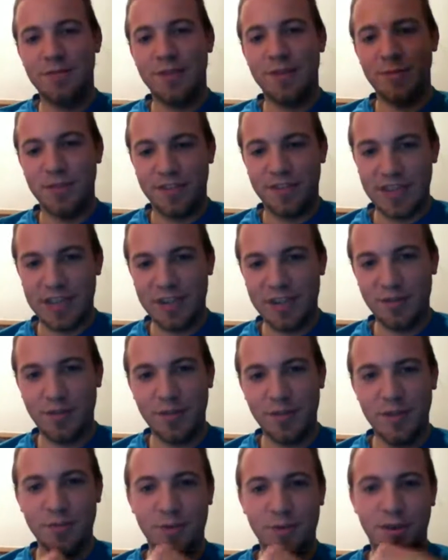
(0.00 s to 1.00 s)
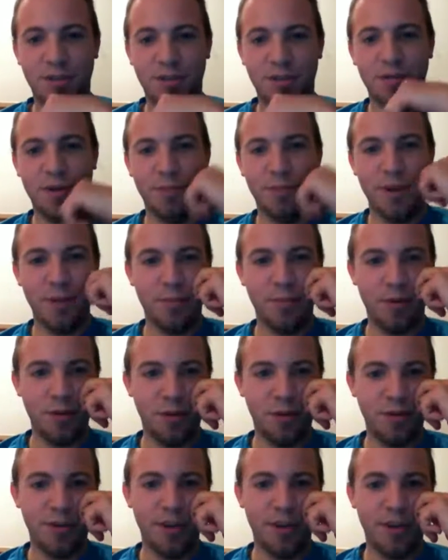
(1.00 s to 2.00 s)
from the sound of it, we're three people
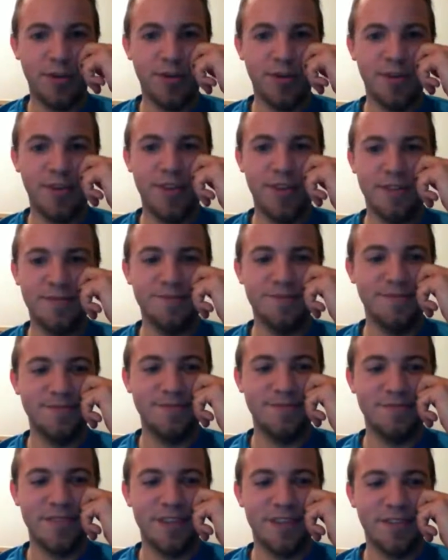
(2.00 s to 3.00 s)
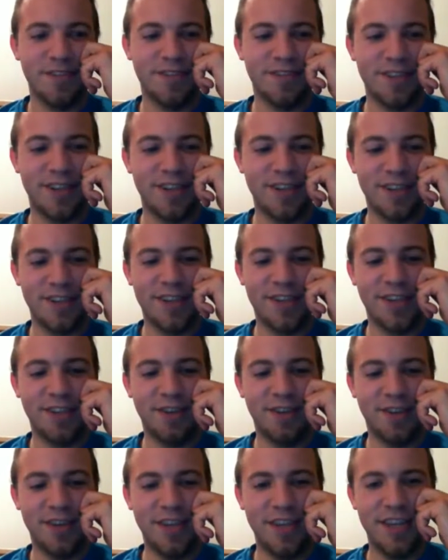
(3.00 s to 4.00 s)
who don't necessarily
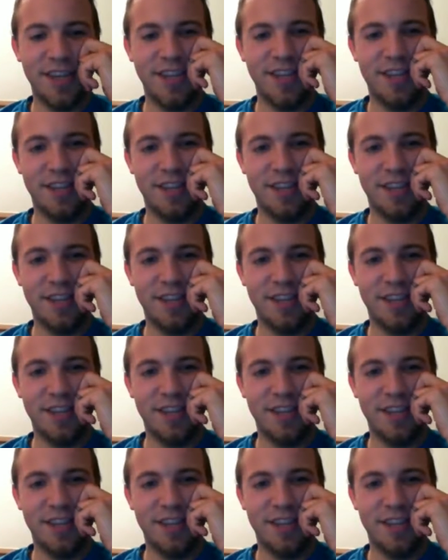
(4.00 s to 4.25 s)
agree